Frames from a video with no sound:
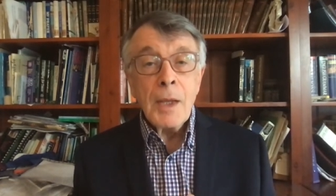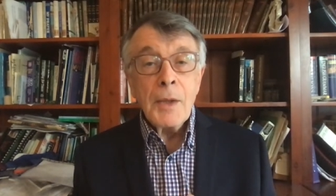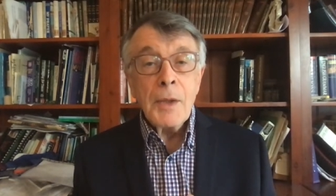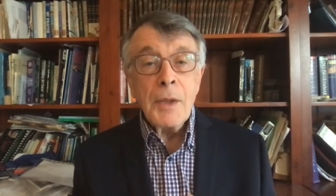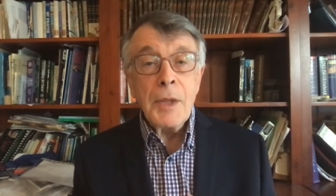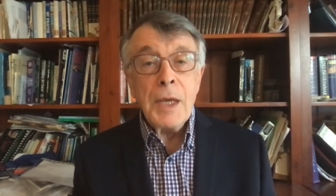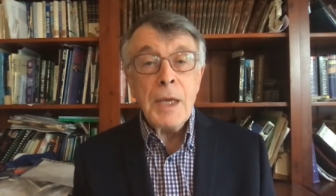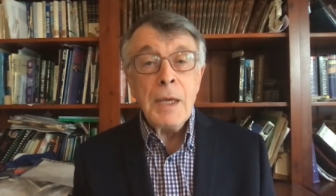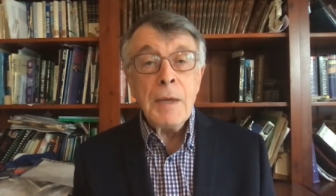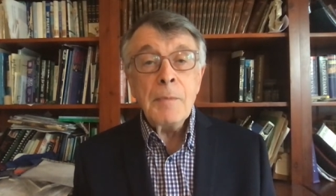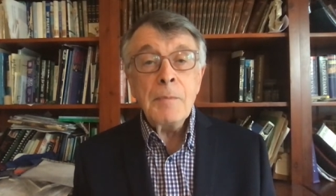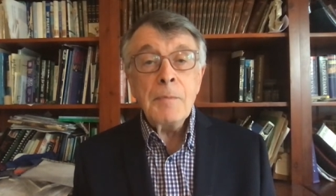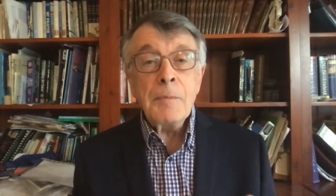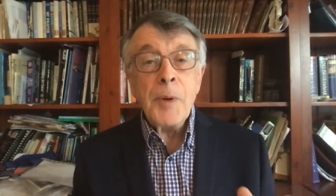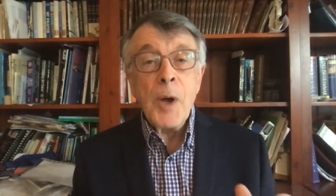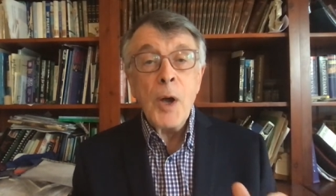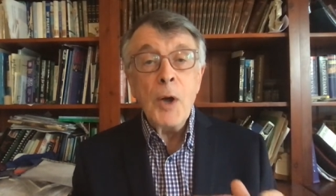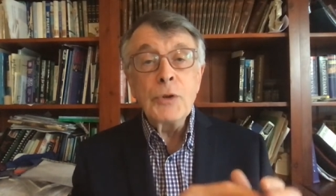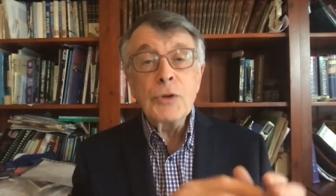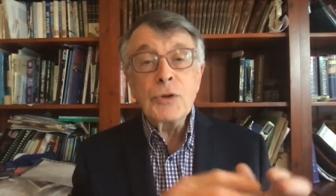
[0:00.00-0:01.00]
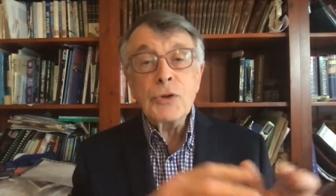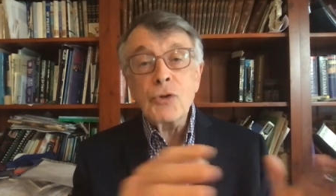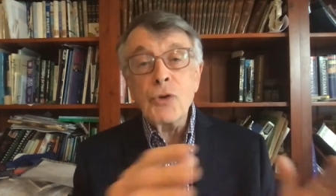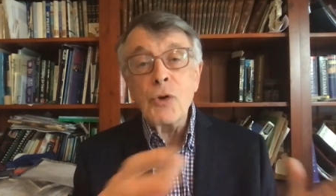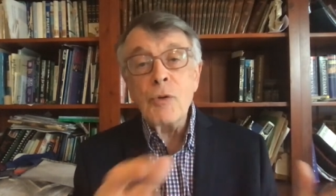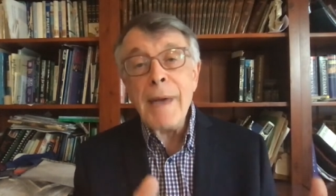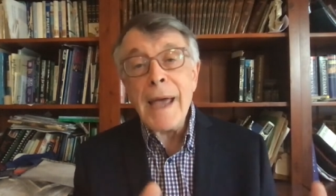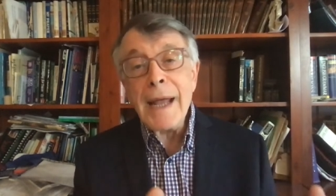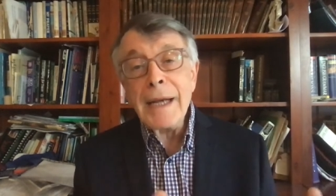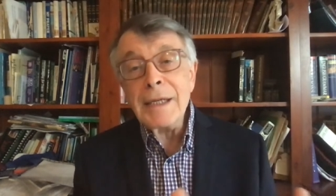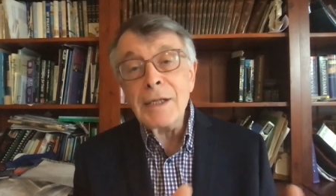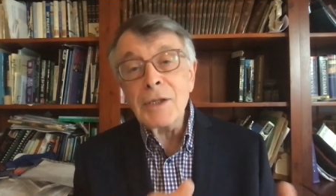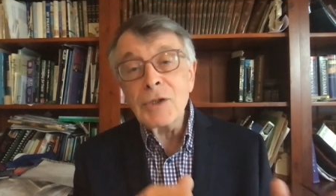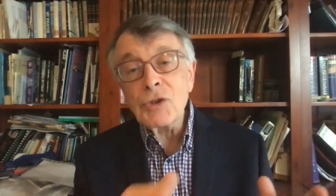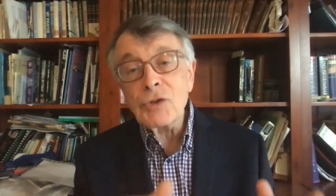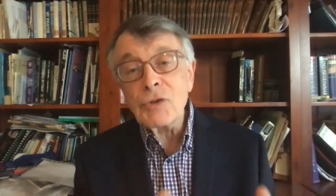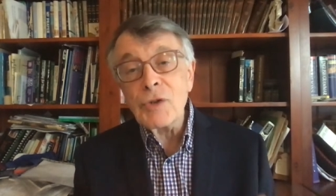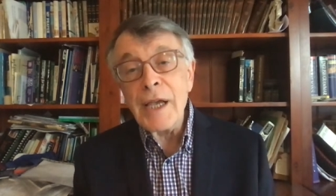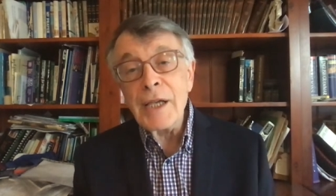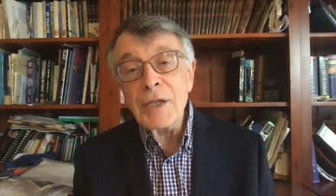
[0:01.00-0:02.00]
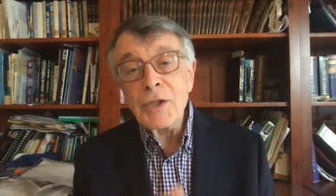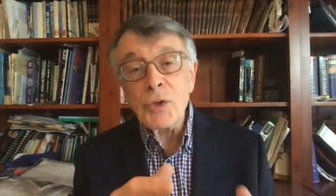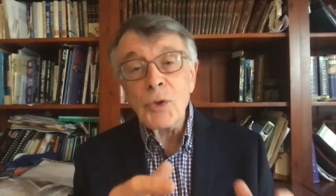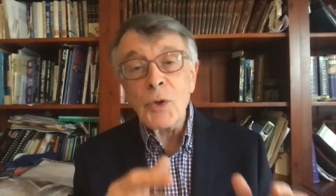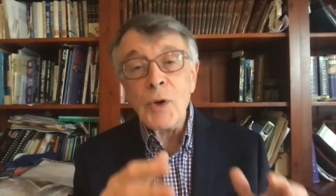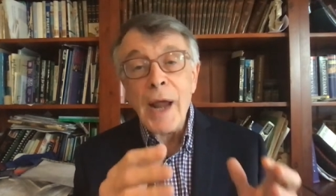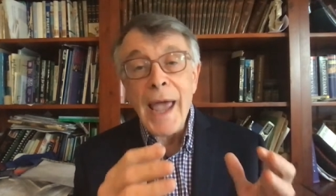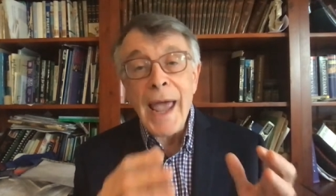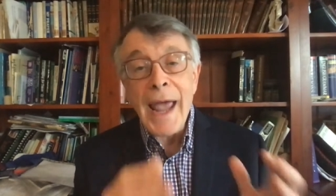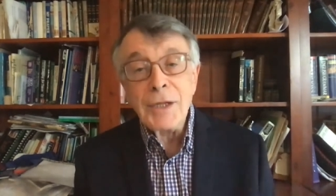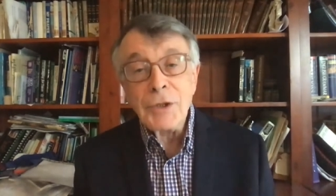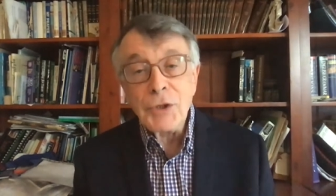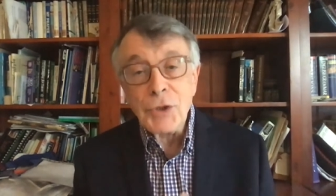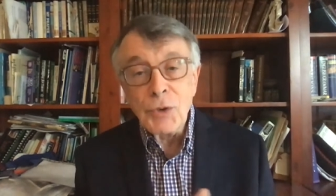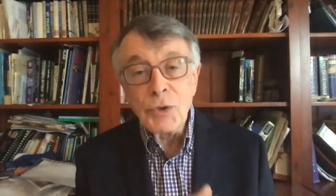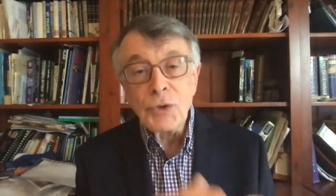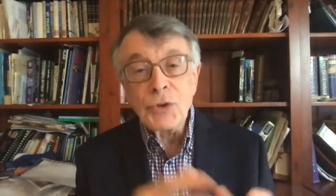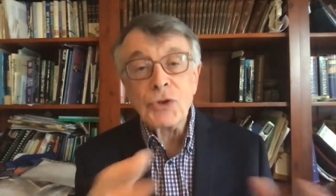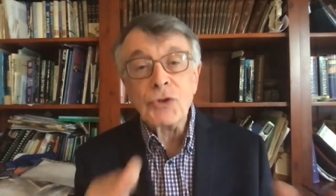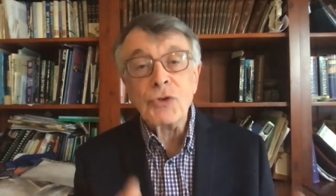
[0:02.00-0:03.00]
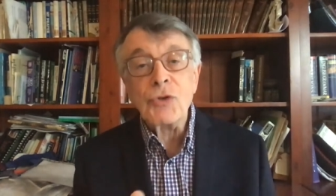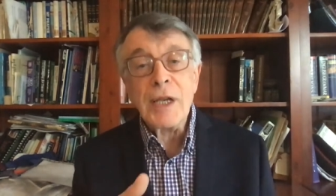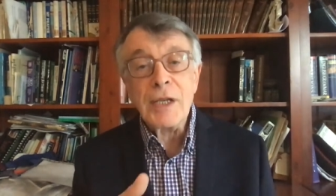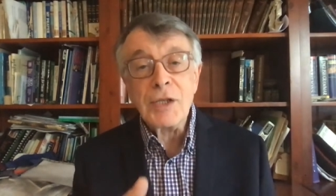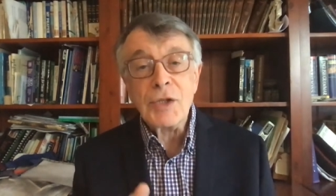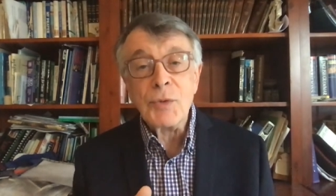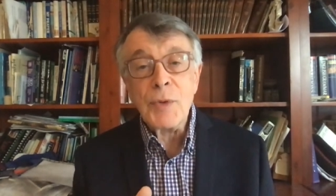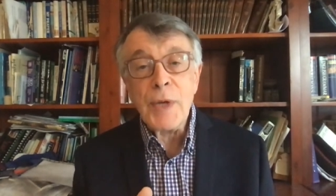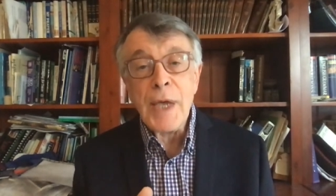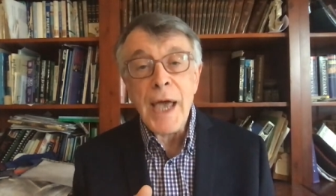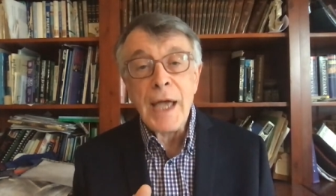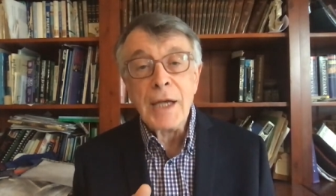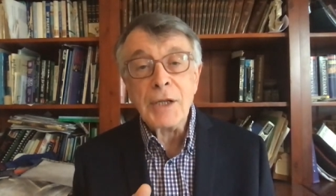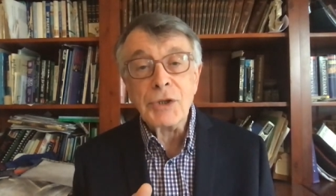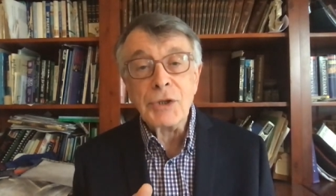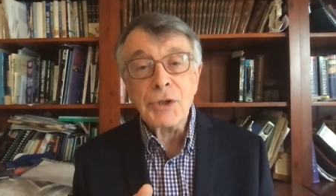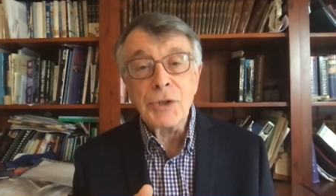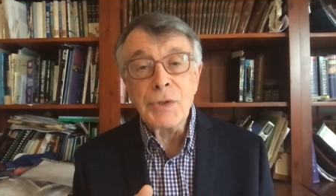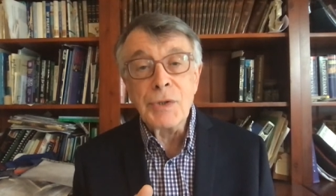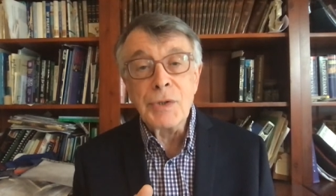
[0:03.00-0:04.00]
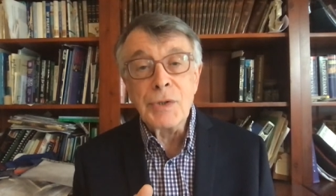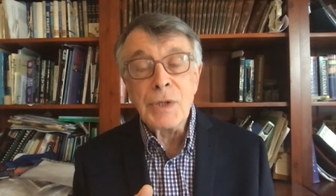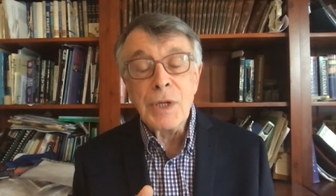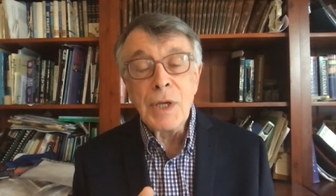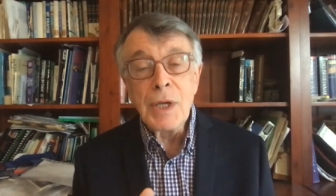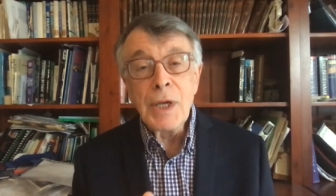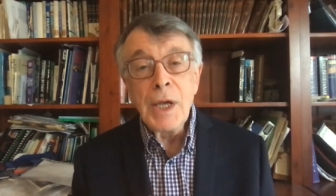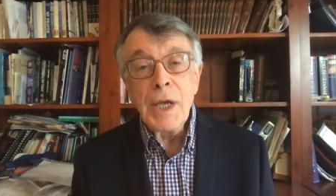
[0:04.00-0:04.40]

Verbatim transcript: the post-traumatic stress or actual stress reactions,